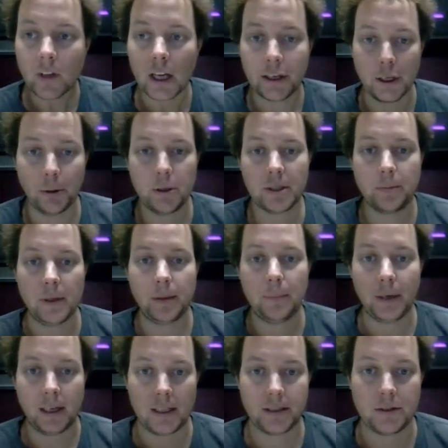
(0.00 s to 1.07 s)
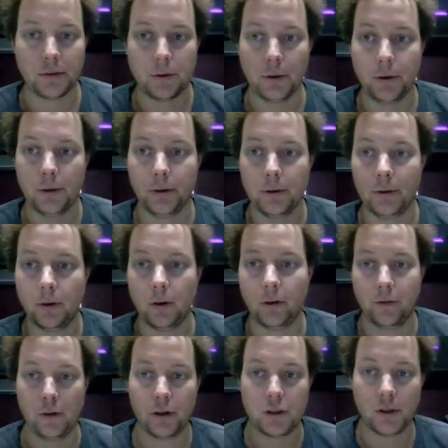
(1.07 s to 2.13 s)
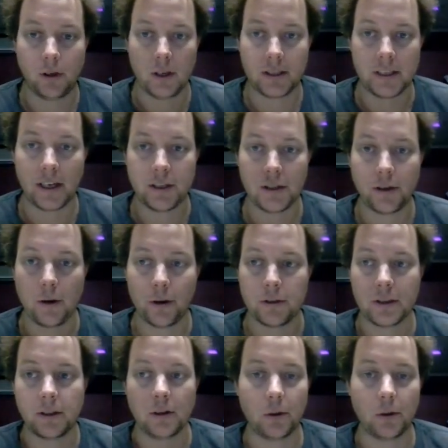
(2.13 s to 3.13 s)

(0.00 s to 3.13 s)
USB pass-through on virtualization host can